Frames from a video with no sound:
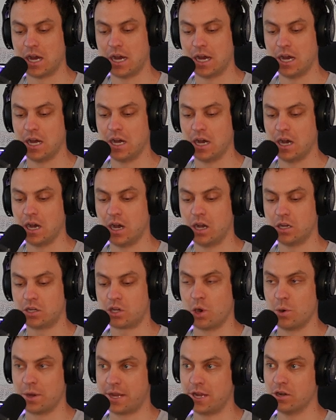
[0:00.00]
uh,
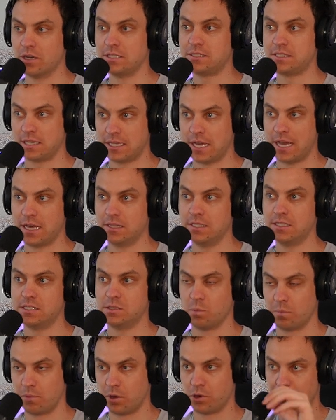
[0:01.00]
Coherence and The
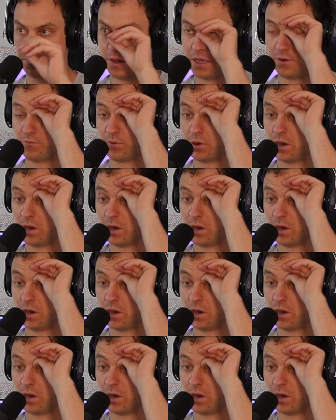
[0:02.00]
Endless were both made